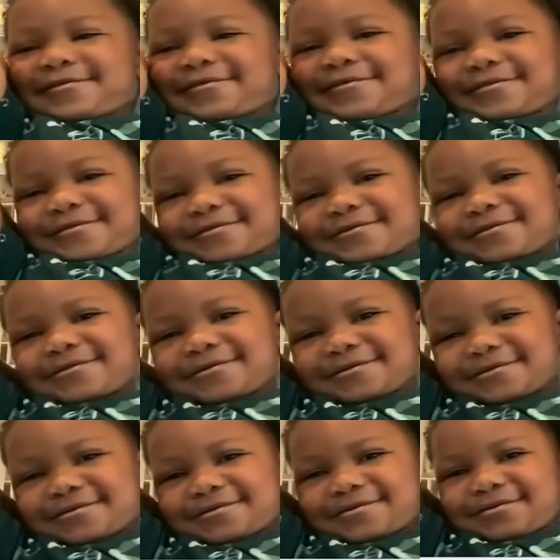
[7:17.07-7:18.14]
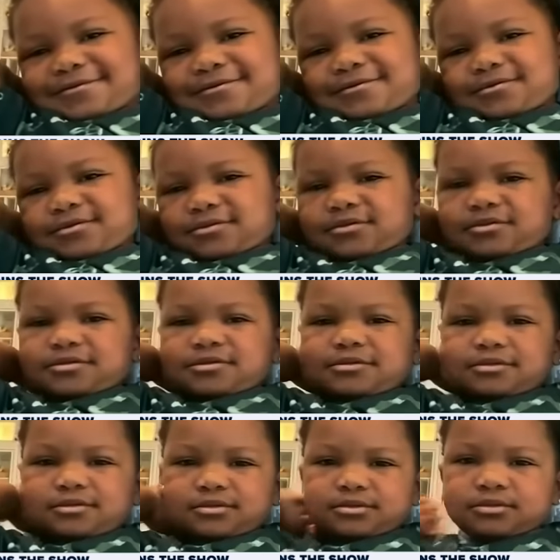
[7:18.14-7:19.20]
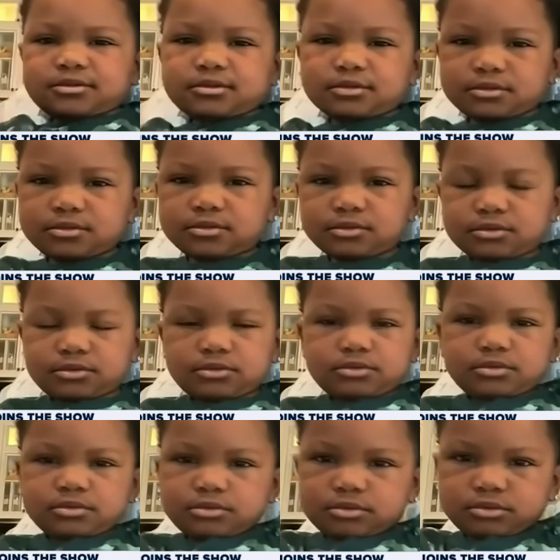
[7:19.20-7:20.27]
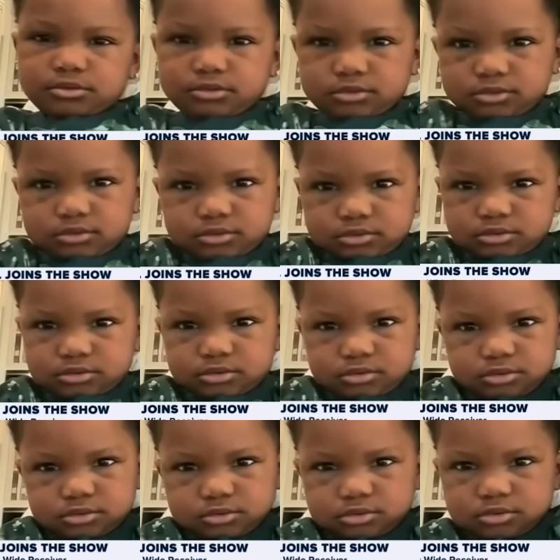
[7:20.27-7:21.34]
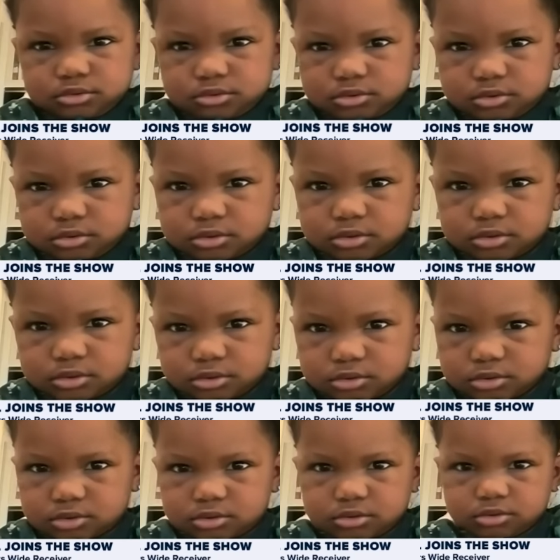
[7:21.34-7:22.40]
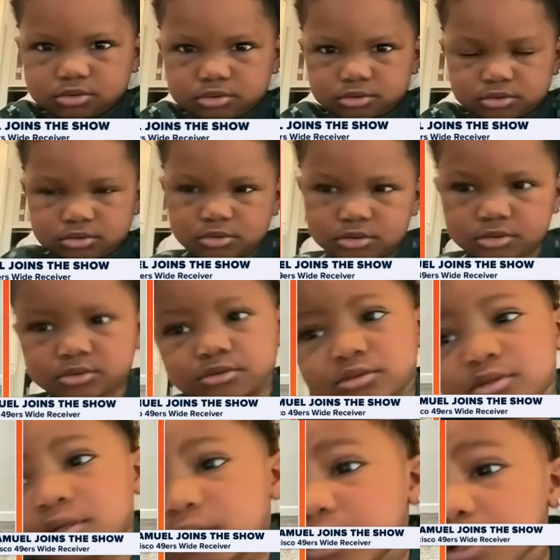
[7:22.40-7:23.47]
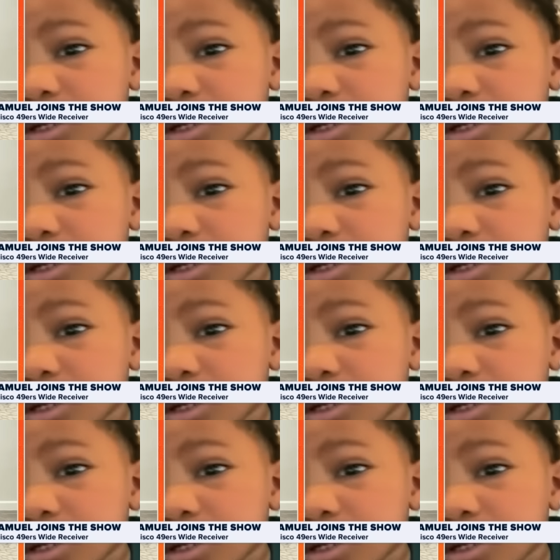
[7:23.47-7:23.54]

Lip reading: No words are spoken by the person on screen.